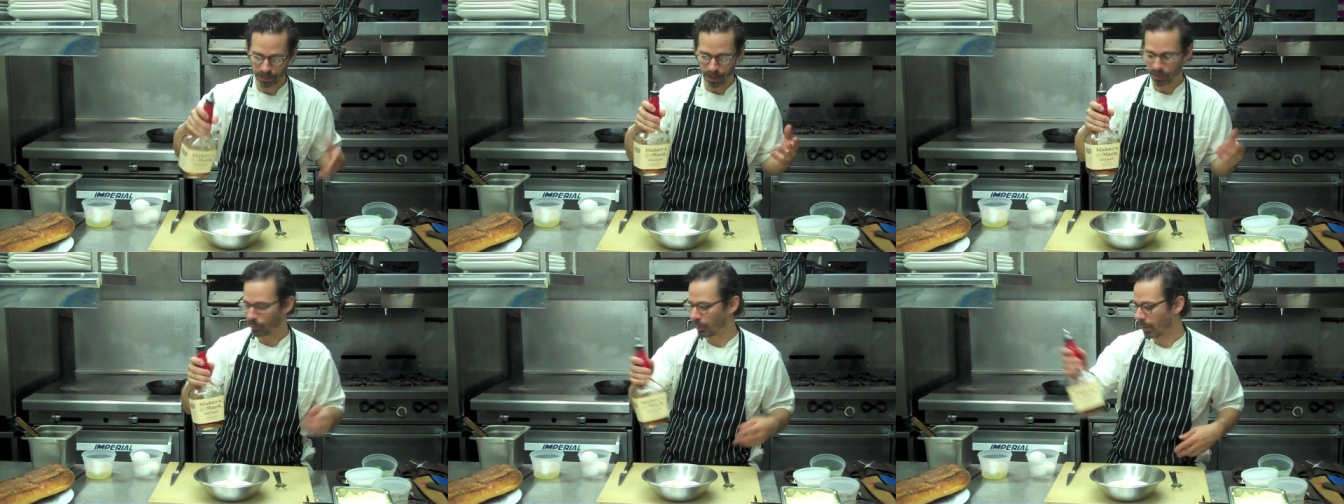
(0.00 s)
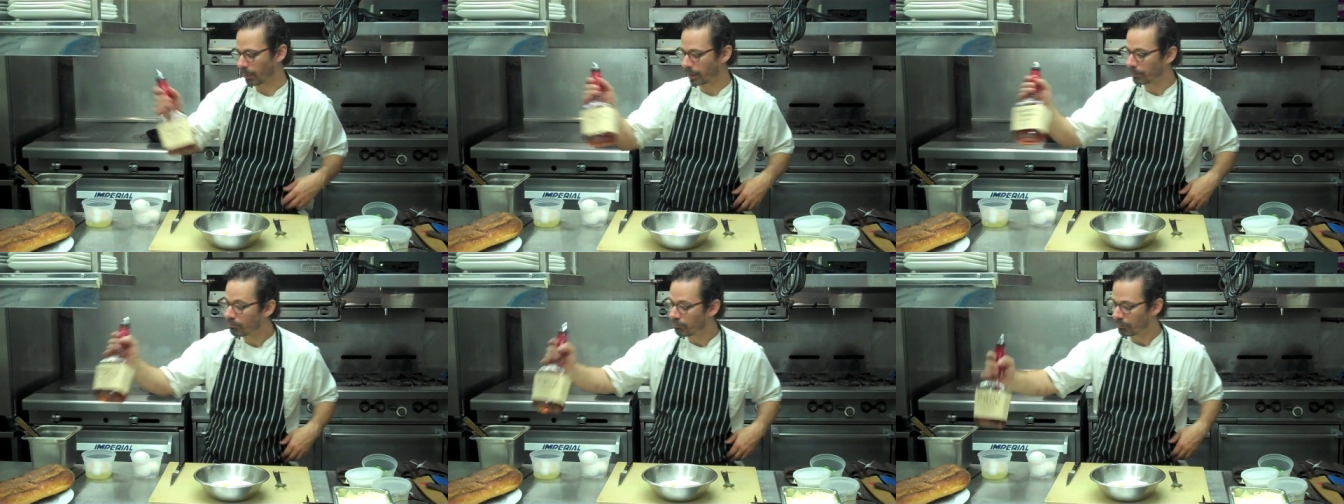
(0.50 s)
that was probably
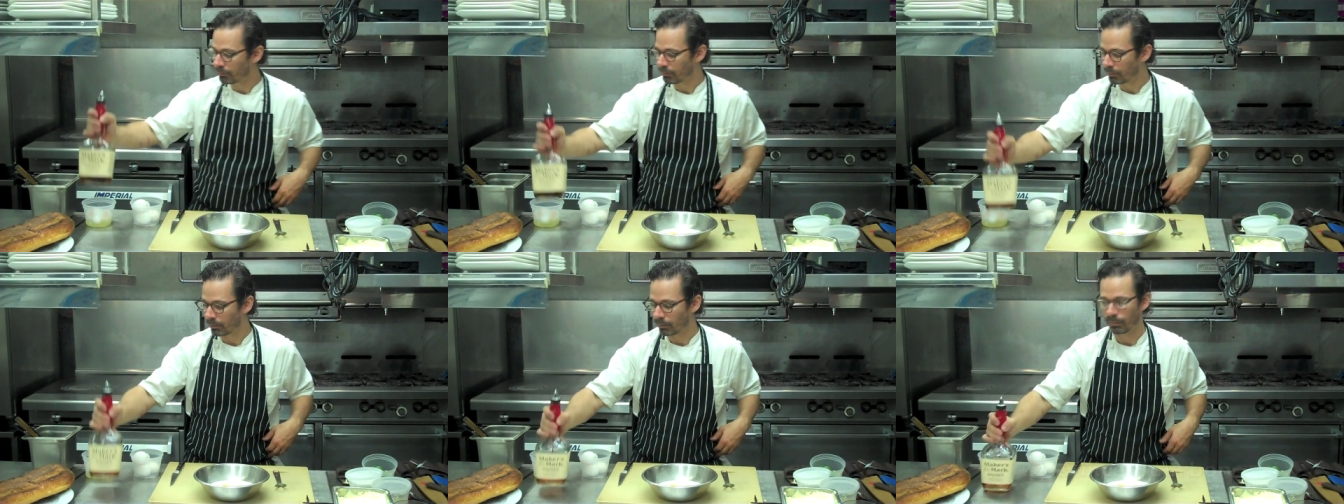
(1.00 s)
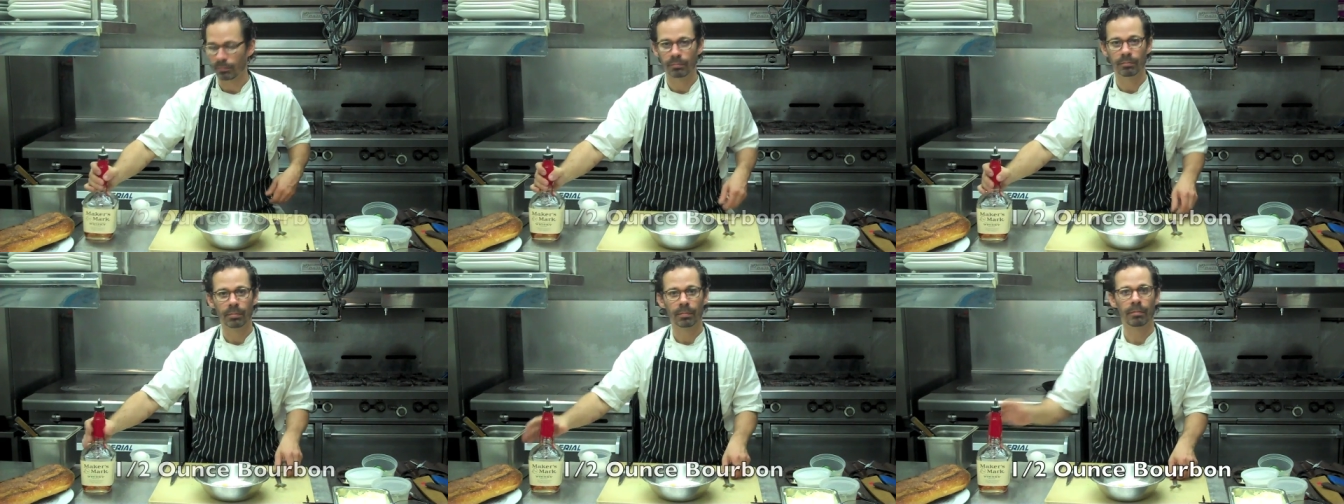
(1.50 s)

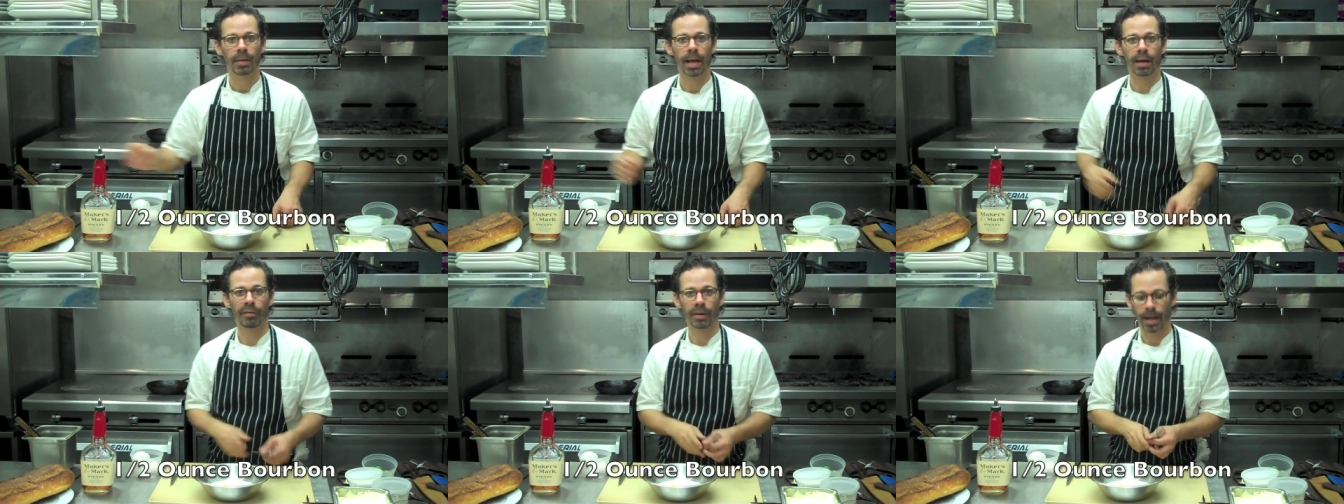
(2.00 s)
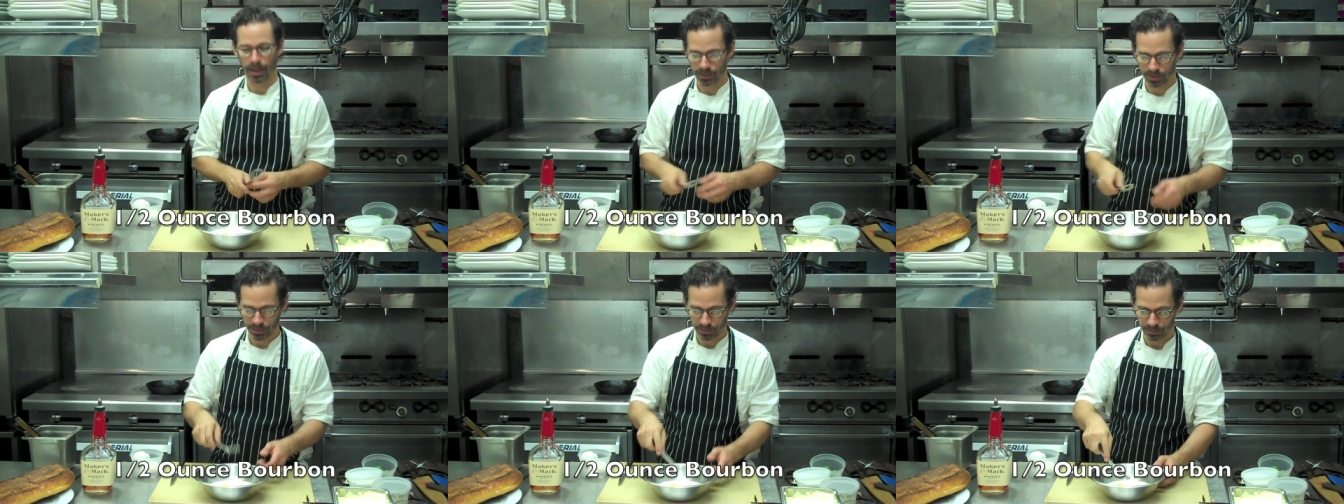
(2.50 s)
1/2
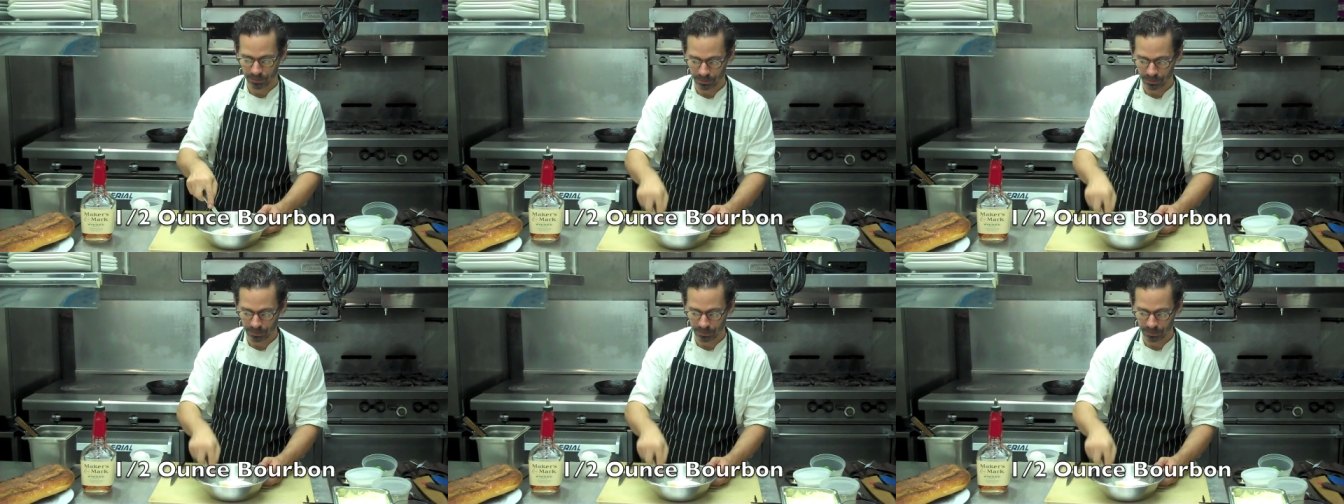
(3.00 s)
ounce.